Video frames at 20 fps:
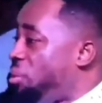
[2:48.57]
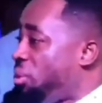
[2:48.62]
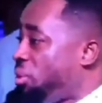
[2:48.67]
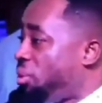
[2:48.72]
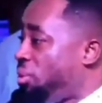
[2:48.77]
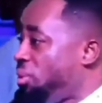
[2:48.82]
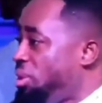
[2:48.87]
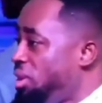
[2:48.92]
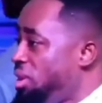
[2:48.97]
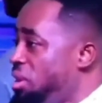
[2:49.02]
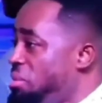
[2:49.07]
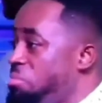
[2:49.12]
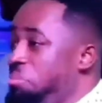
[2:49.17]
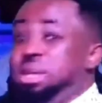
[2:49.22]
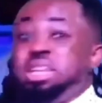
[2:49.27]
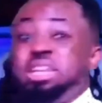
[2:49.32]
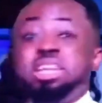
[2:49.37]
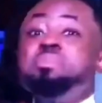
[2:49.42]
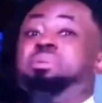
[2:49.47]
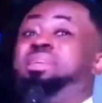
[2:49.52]
Is that what
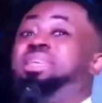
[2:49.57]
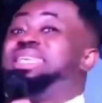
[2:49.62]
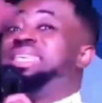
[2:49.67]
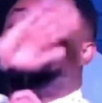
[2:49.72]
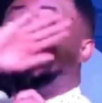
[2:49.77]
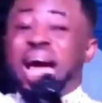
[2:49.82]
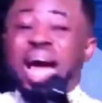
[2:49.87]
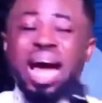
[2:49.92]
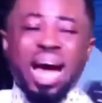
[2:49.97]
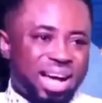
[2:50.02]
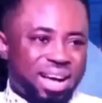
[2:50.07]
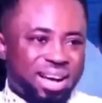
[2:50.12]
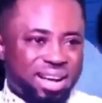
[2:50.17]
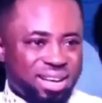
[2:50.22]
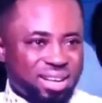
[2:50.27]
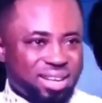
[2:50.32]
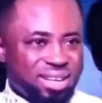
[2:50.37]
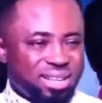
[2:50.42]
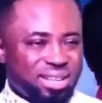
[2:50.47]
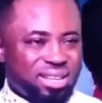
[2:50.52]
I told you?
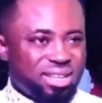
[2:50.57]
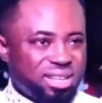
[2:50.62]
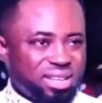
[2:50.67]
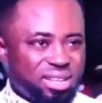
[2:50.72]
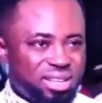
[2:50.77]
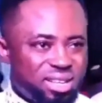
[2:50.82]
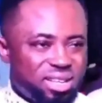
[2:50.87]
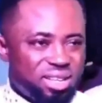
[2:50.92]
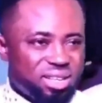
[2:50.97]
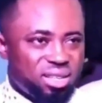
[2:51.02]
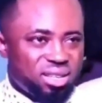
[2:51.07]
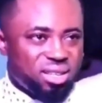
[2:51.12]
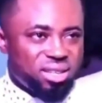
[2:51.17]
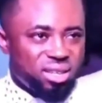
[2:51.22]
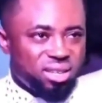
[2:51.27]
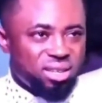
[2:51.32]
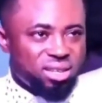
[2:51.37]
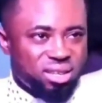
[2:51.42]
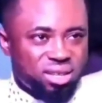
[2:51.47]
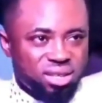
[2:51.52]
I don't even know.
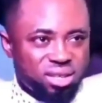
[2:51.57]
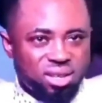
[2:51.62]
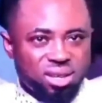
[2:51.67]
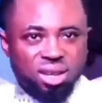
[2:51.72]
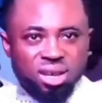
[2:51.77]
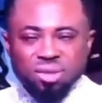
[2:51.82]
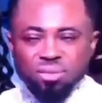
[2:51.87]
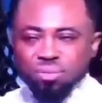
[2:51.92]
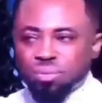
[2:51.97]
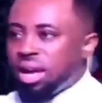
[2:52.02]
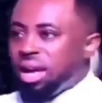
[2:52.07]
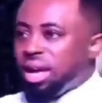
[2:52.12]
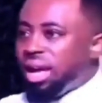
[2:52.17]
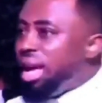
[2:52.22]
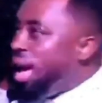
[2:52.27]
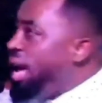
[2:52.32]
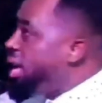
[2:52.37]
I'm not in the football.